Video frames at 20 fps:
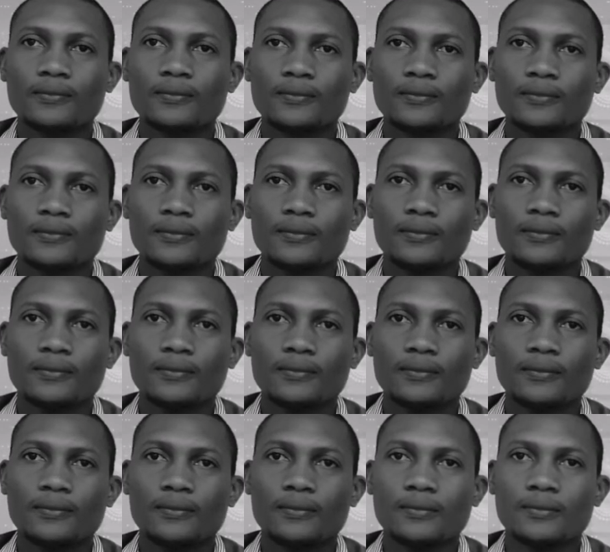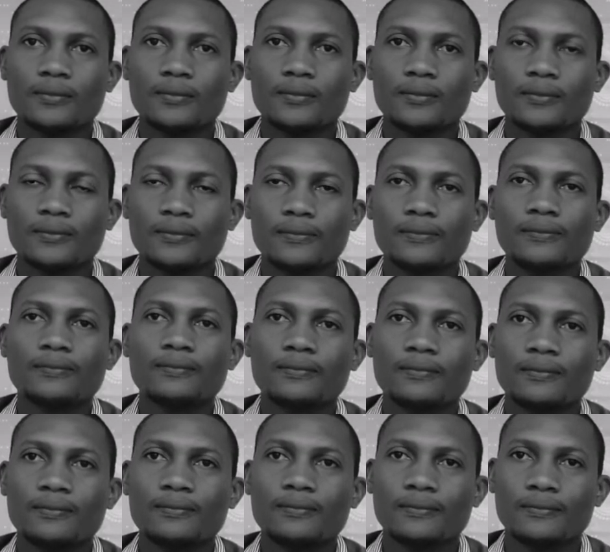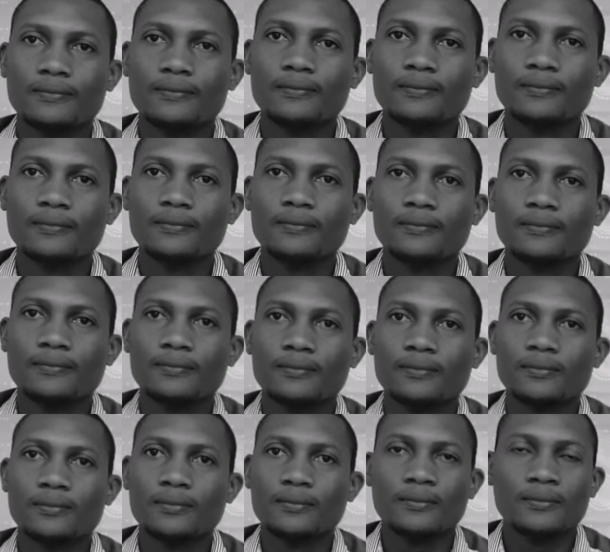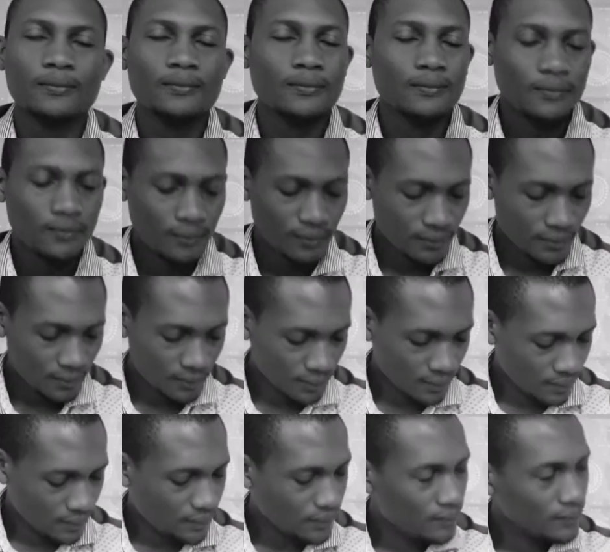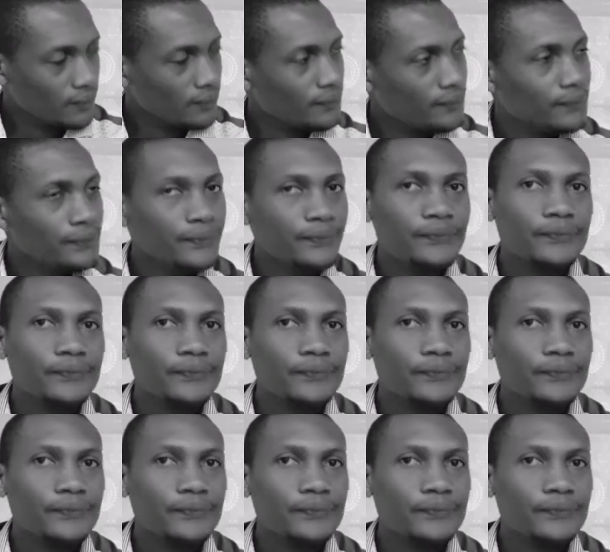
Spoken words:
[no speech]